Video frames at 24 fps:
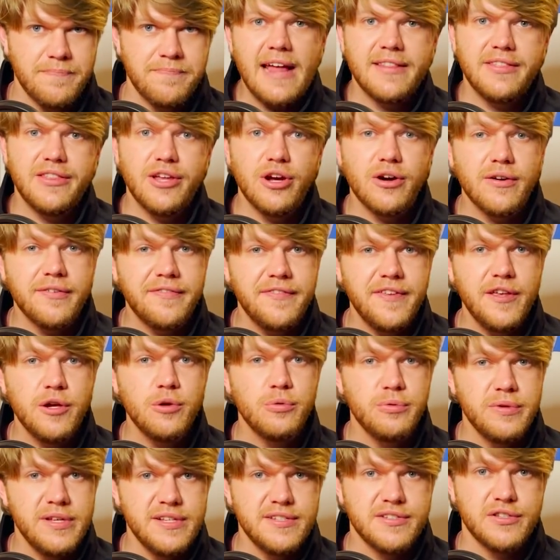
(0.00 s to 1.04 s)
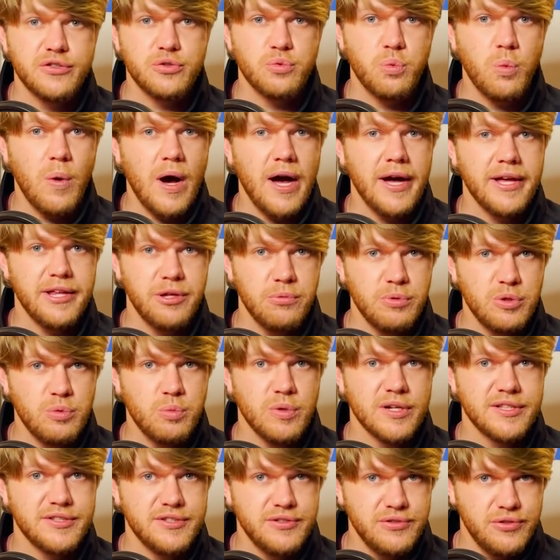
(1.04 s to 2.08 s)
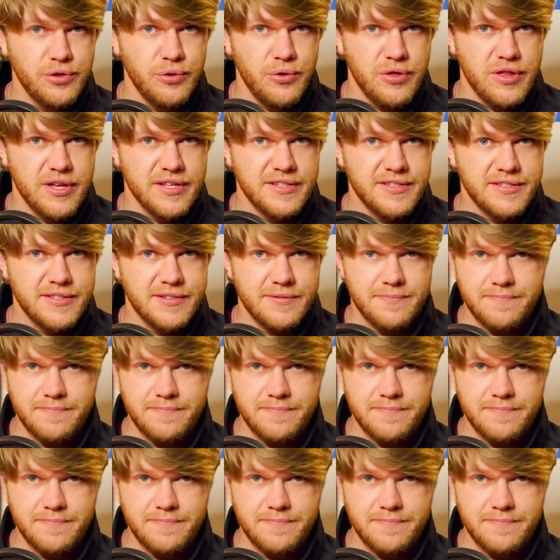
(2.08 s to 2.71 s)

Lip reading: And there are a few reasons why you would want to do this.